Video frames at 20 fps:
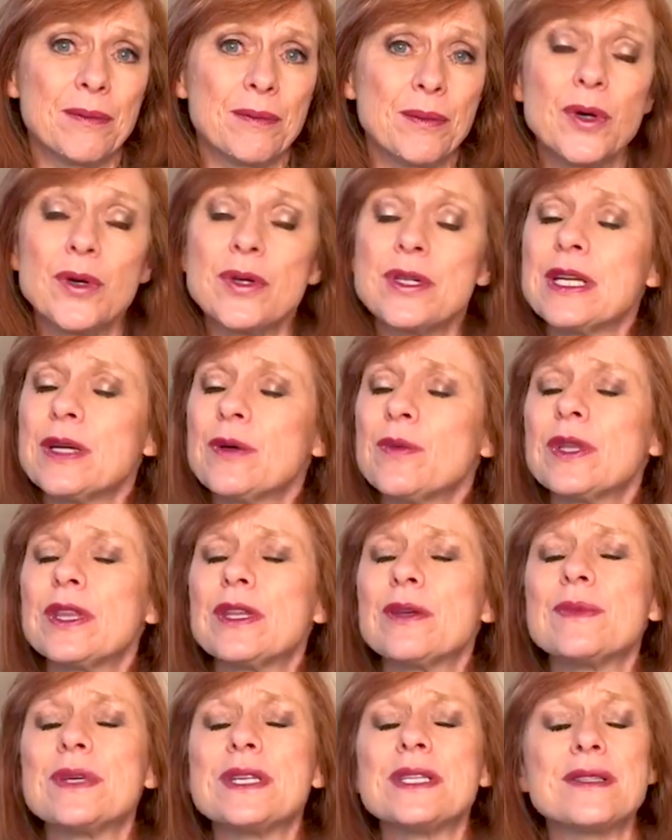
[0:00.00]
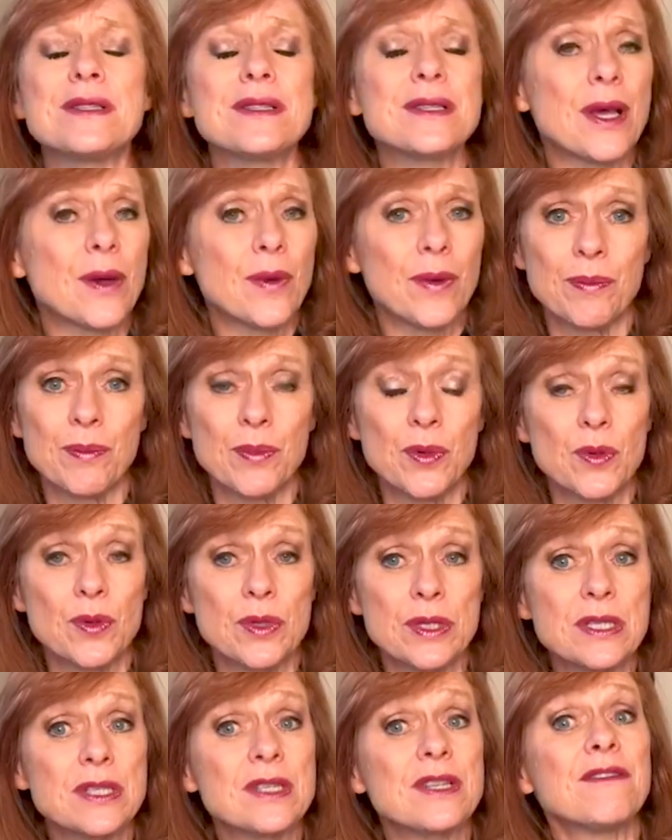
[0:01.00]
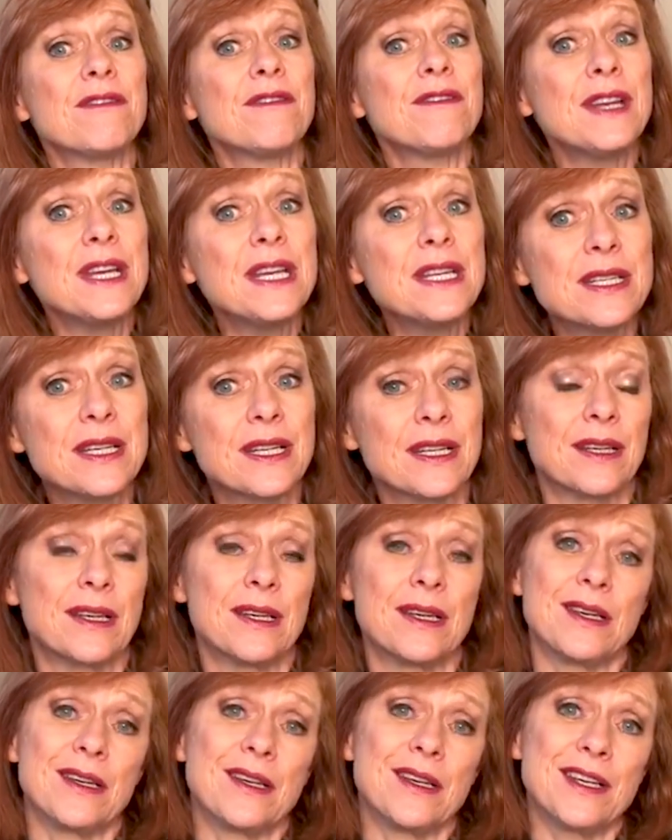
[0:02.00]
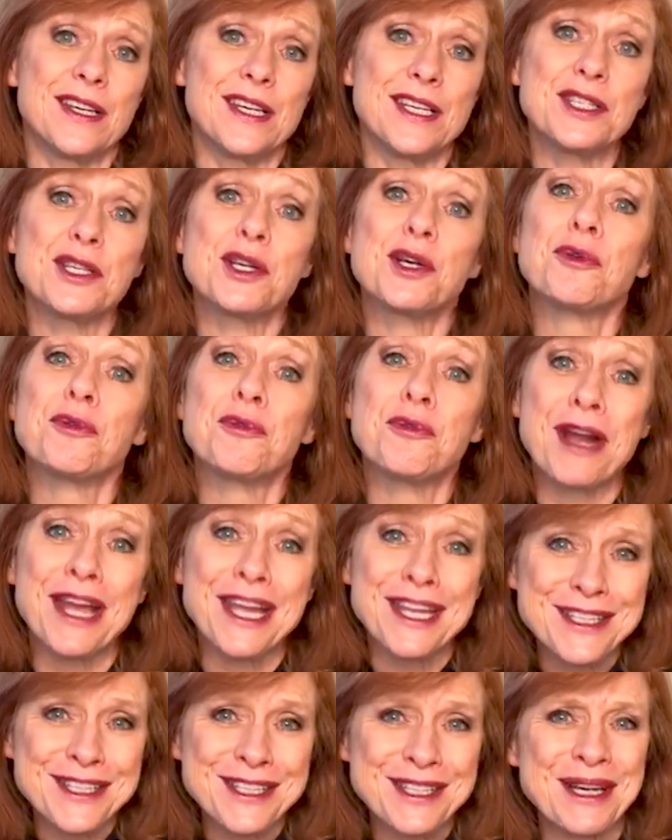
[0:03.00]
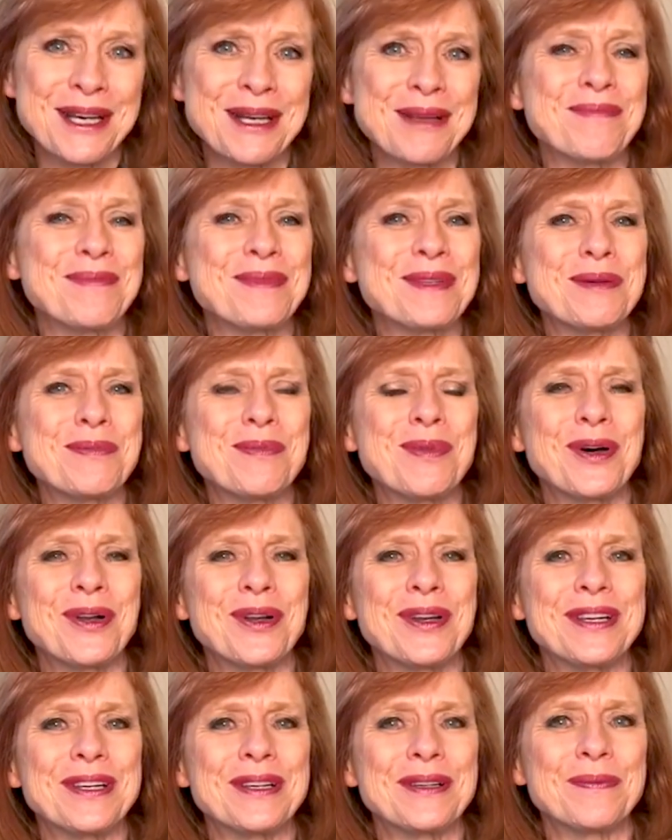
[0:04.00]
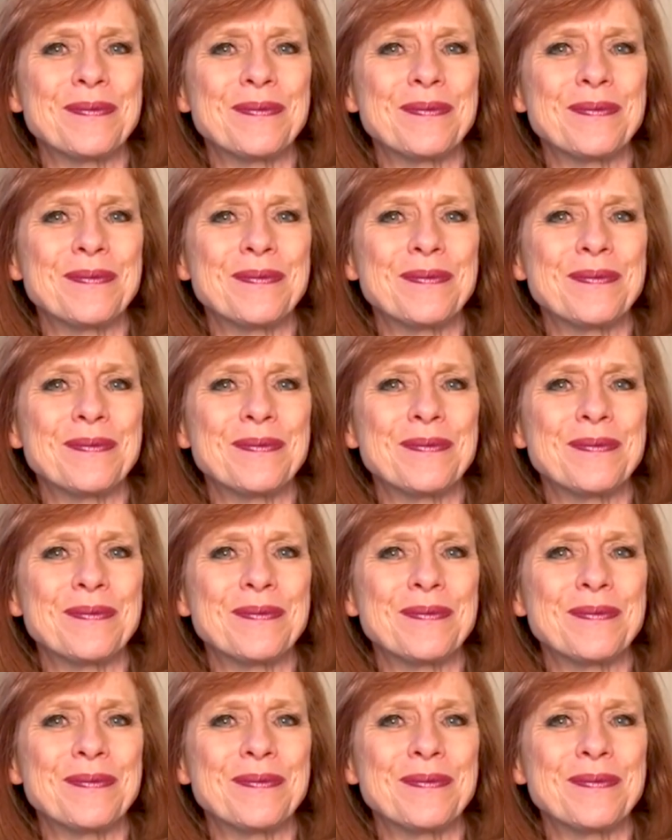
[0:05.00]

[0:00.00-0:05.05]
Bonding with them is so important, and feeding is a great time to bond.